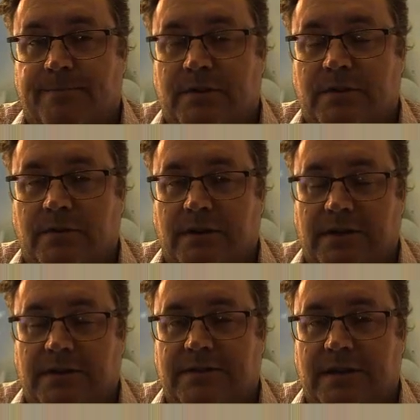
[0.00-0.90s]
to
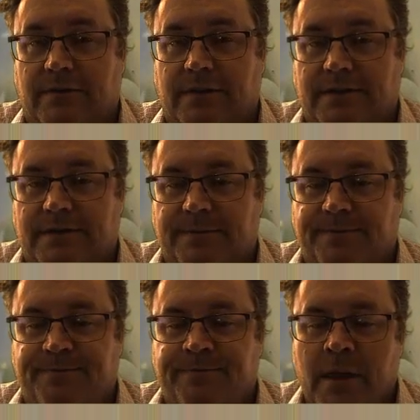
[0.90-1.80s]
the southeast.
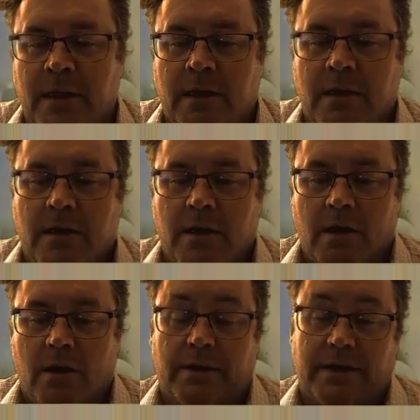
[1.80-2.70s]

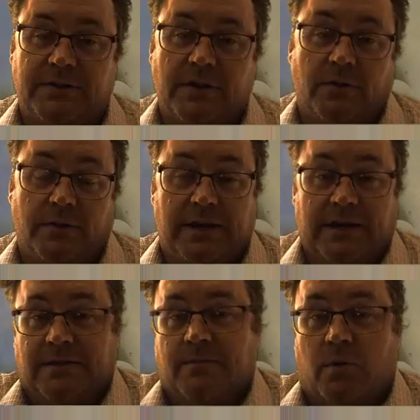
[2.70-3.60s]
Okay, so
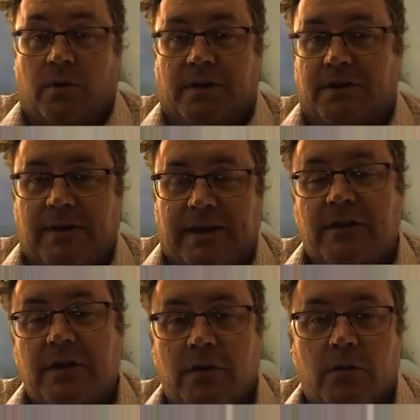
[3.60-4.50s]
that's important because we have
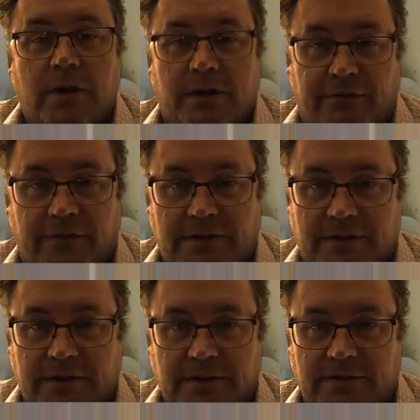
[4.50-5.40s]
to know where the fish
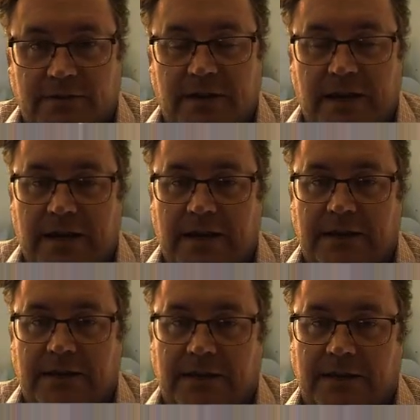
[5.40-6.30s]
is,
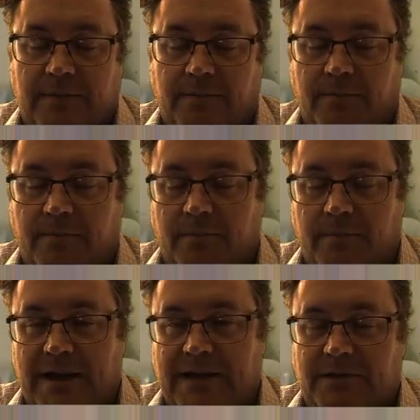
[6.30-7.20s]
and
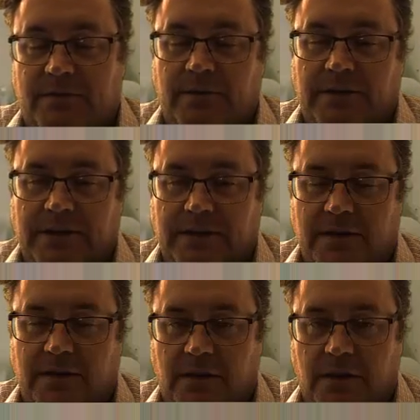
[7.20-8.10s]
that's really
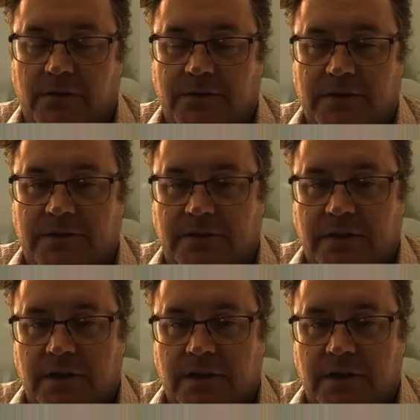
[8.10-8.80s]
the closest